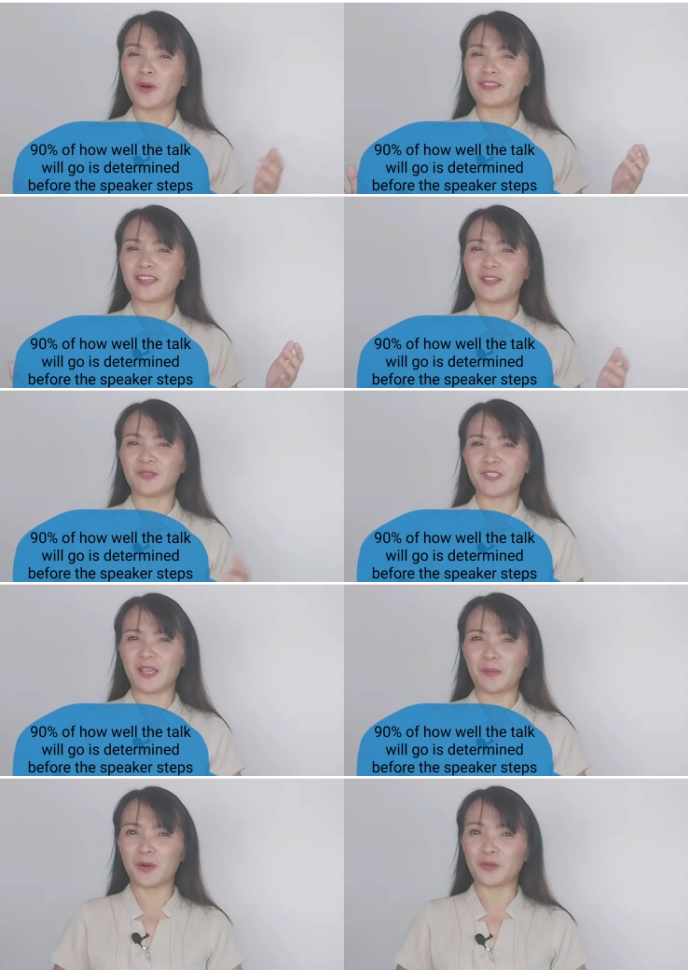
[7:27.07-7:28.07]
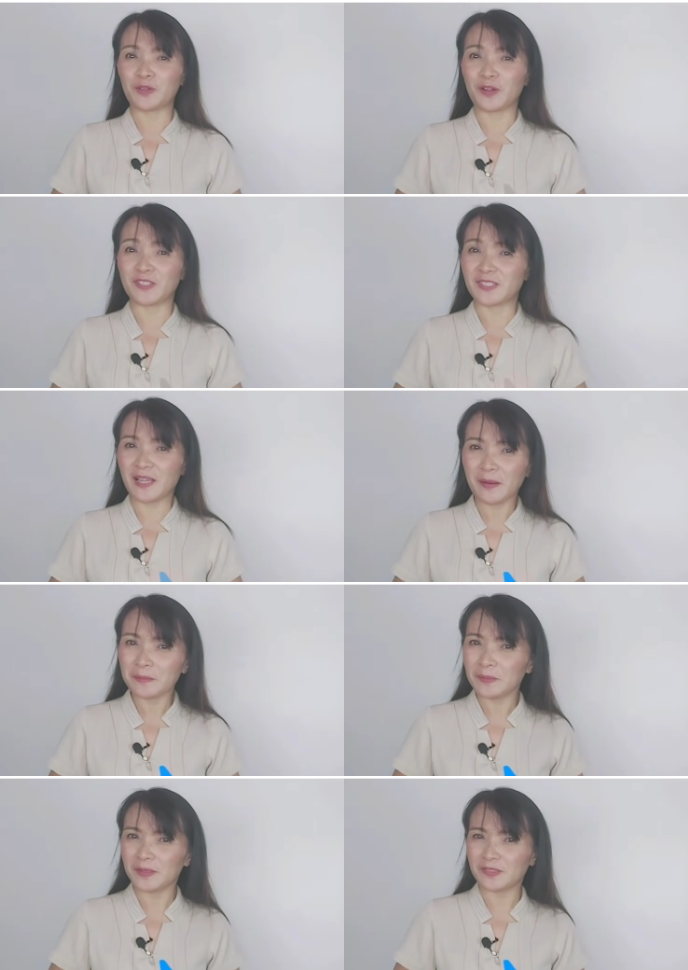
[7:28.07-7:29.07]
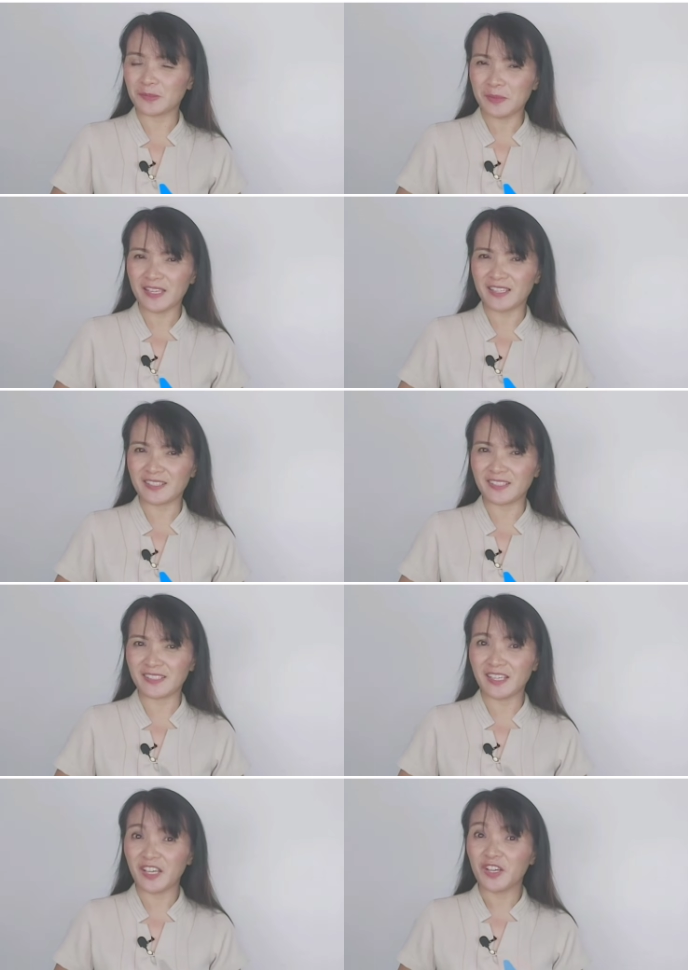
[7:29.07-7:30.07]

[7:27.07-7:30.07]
What can you say about our sample speech?